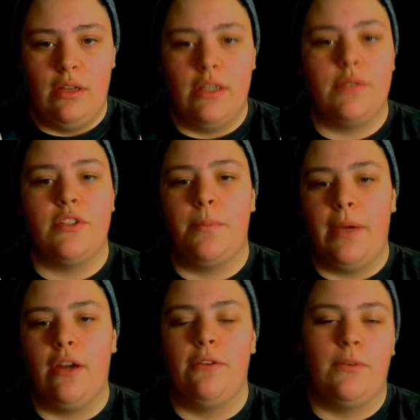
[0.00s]
This was
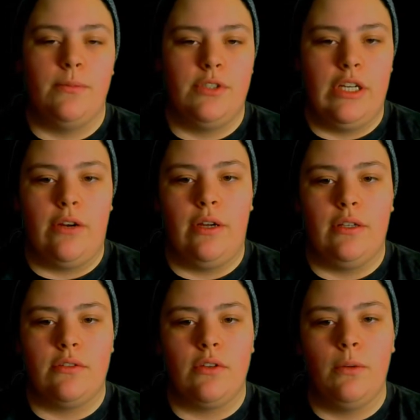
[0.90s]
apparent from
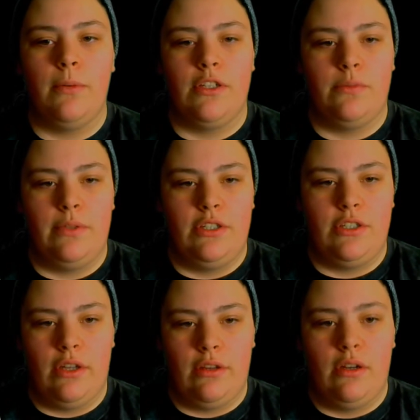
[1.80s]
sharing so much with
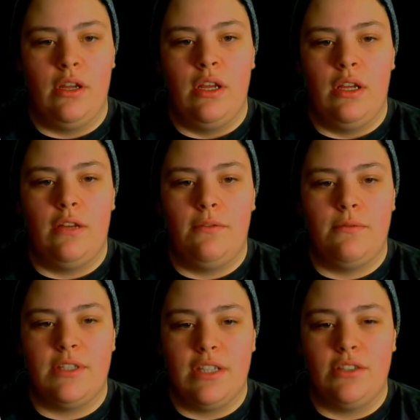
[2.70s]
each other in
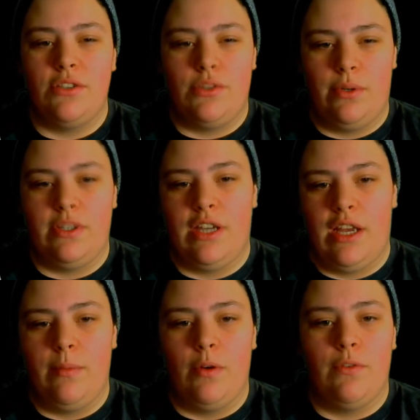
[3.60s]
such a short
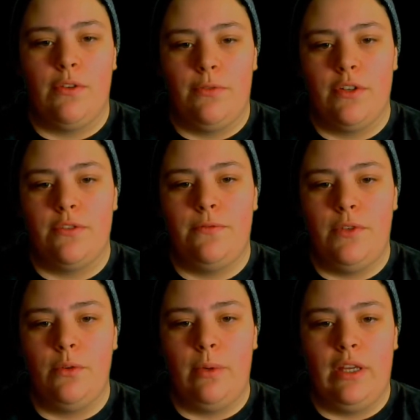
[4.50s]
time over the first
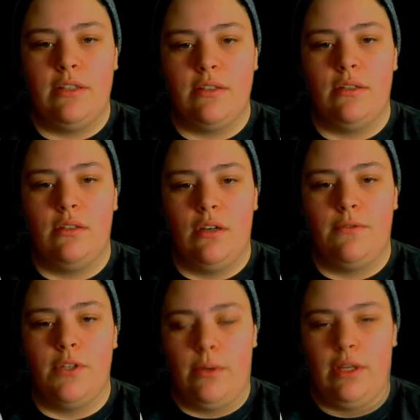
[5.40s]
few weeks
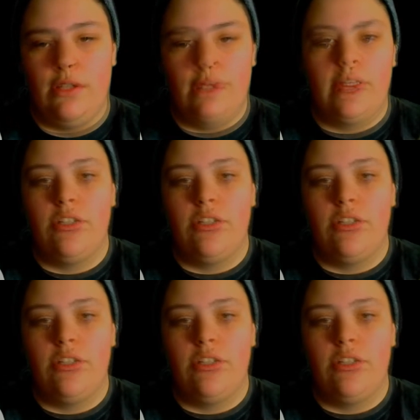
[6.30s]
of knowing each other.